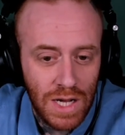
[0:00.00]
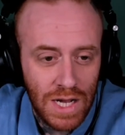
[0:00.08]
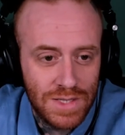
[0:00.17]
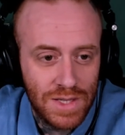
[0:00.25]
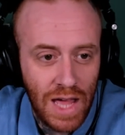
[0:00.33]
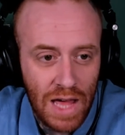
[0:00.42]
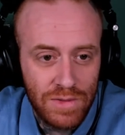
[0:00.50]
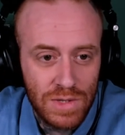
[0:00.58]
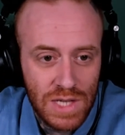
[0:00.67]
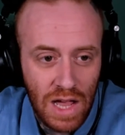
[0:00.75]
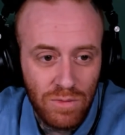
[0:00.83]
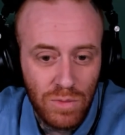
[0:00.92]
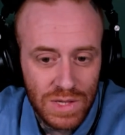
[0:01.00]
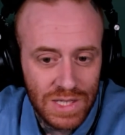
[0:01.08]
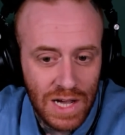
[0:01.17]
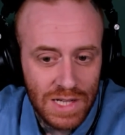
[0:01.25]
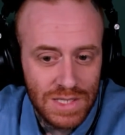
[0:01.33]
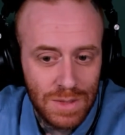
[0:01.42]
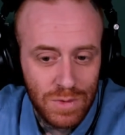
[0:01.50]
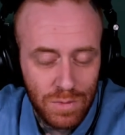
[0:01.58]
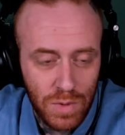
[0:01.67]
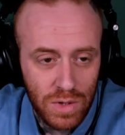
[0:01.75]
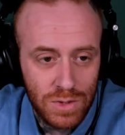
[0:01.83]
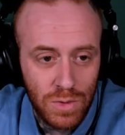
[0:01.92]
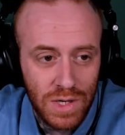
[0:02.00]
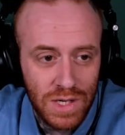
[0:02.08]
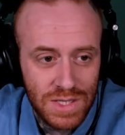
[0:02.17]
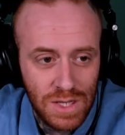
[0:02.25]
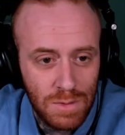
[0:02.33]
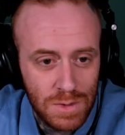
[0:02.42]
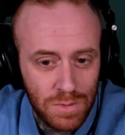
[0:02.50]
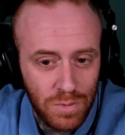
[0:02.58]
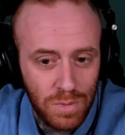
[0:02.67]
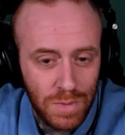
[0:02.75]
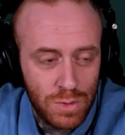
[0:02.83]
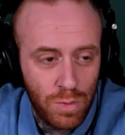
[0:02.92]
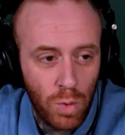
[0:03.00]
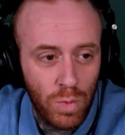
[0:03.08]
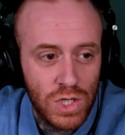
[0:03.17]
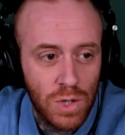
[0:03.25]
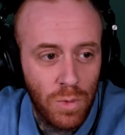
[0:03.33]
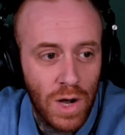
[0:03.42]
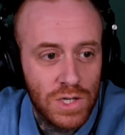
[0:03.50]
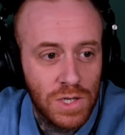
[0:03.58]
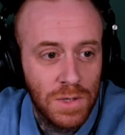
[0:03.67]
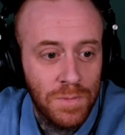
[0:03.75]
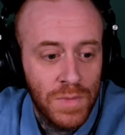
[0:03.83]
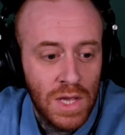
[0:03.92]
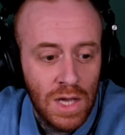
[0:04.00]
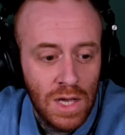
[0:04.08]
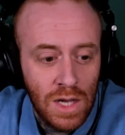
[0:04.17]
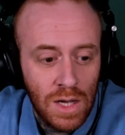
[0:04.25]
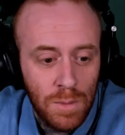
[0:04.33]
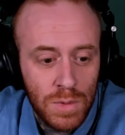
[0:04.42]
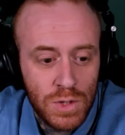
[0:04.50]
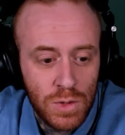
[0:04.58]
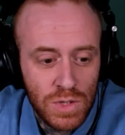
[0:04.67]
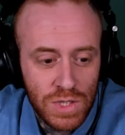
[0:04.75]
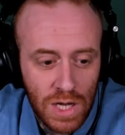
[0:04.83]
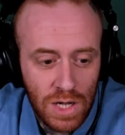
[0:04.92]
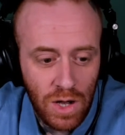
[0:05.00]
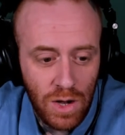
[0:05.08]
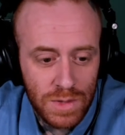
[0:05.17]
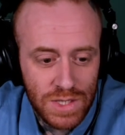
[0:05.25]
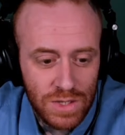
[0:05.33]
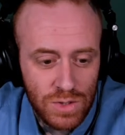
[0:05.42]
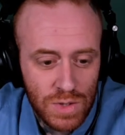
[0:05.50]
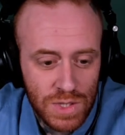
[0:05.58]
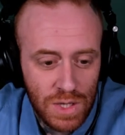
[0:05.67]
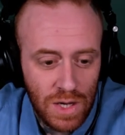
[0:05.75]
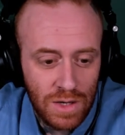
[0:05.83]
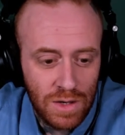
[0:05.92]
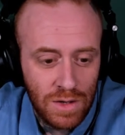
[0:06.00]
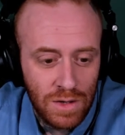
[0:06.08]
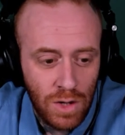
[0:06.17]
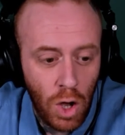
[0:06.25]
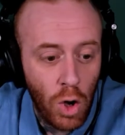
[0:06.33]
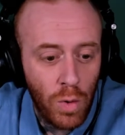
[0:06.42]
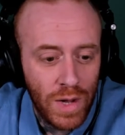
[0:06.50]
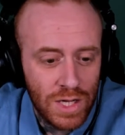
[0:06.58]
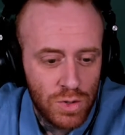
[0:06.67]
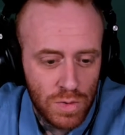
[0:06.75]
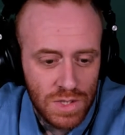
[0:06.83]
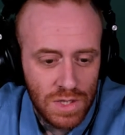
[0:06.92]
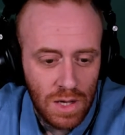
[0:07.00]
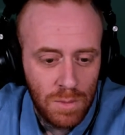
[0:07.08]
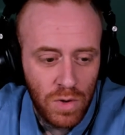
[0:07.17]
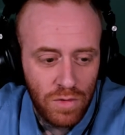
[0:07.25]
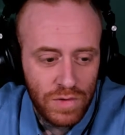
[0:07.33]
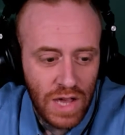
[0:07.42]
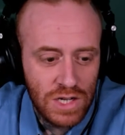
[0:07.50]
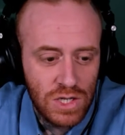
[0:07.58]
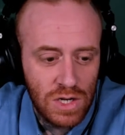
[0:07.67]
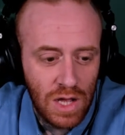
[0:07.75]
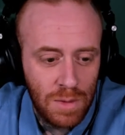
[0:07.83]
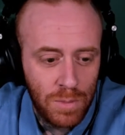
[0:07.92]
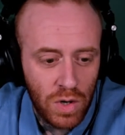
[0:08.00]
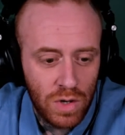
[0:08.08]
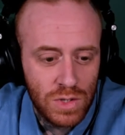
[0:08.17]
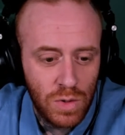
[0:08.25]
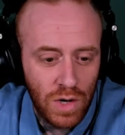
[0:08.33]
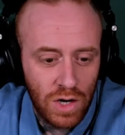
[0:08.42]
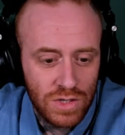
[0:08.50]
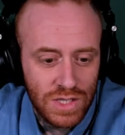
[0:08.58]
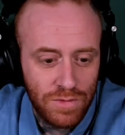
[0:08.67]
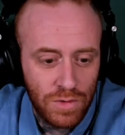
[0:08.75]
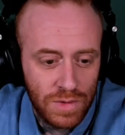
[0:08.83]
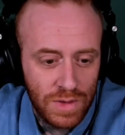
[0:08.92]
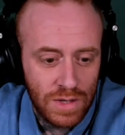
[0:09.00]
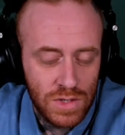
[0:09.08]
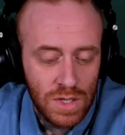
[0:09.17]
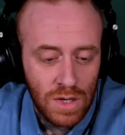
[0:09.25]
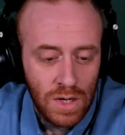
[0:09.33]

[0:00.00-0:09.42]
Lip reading: as the Catholics have with the concept of purgatory. It seems much more wishy-washy. Patricia said, it's interesting. Oh, interesting. Purification and purgatory are different things.